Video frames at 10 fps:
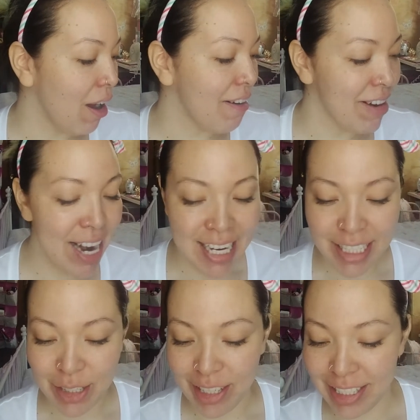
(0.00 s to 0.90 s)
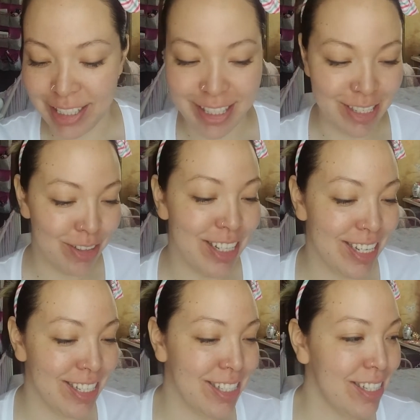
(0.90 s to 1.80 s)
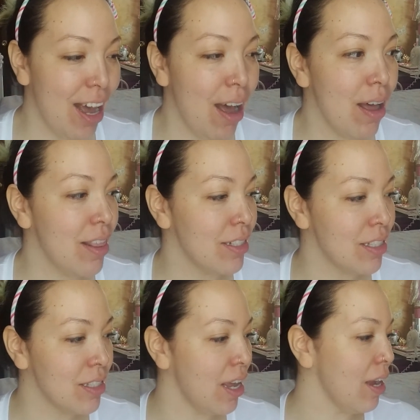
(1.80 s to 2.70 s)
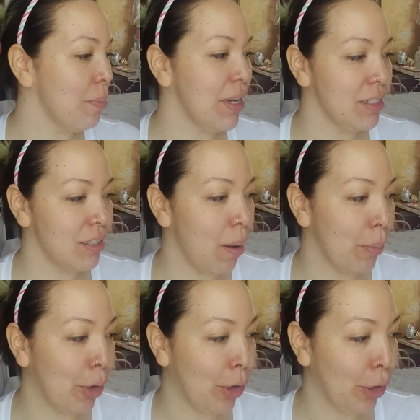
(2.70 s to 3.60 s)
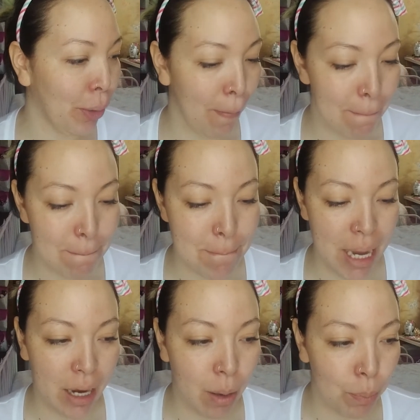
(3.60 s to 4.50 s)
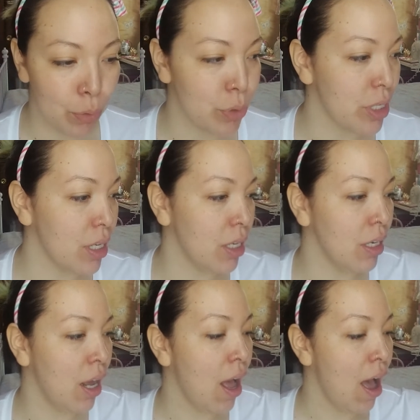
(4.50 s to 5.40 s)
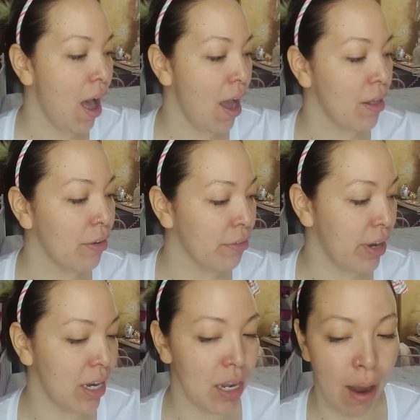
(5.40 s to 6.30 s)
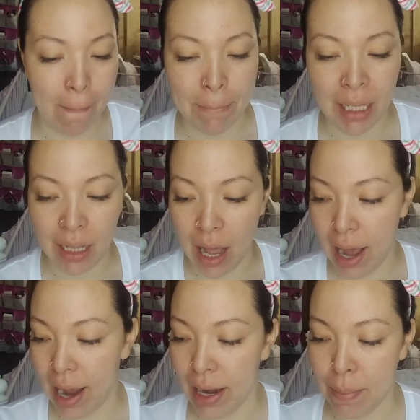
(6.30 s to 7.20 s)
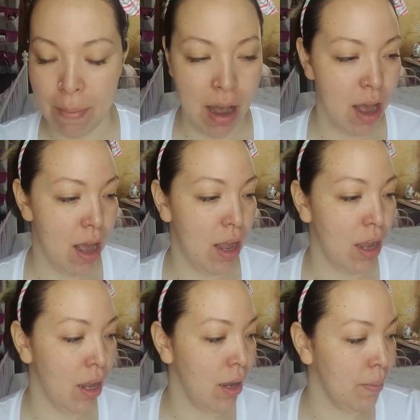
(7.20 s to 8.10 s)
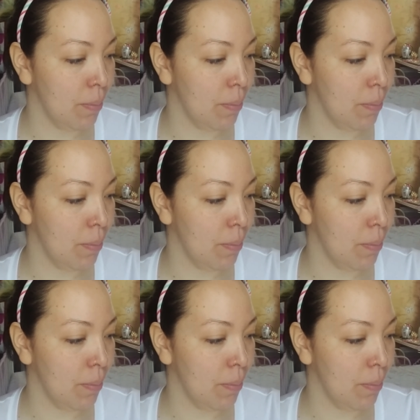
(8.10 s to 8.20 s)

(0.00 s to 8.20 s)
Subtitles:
all right, so let's do this. This is like my summer makeup routine. I already applied my,